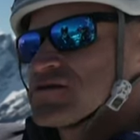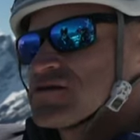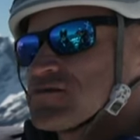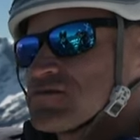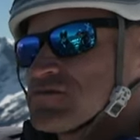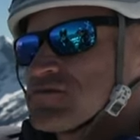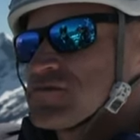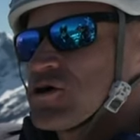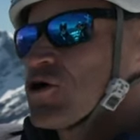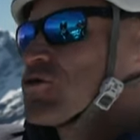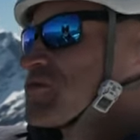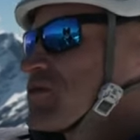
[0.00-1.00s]
some
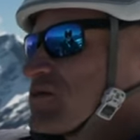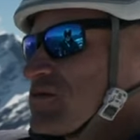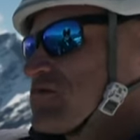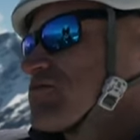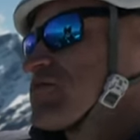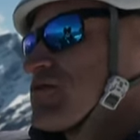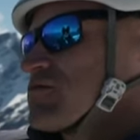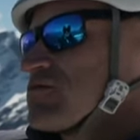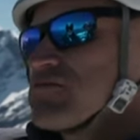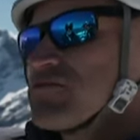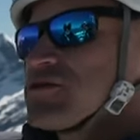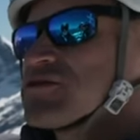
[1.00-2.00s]
hope that you, know,
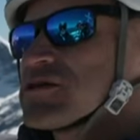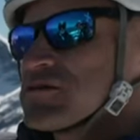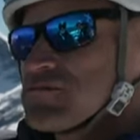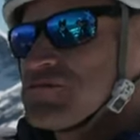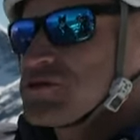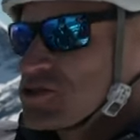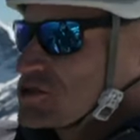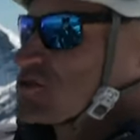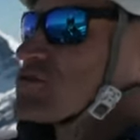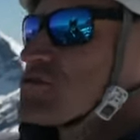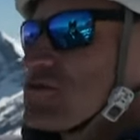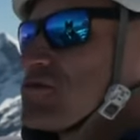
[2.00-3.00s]
you can push
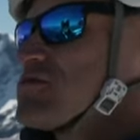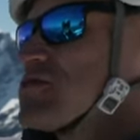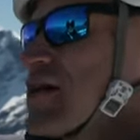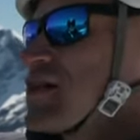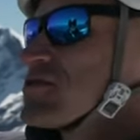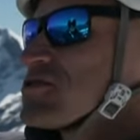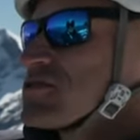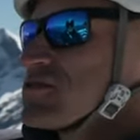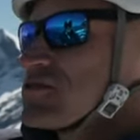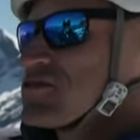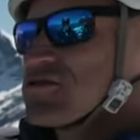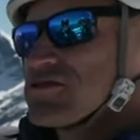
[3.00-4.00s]
through
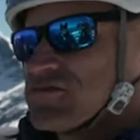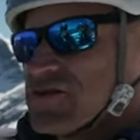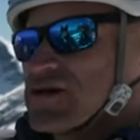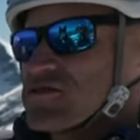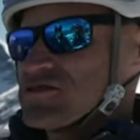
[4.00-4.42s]
challenges and you can find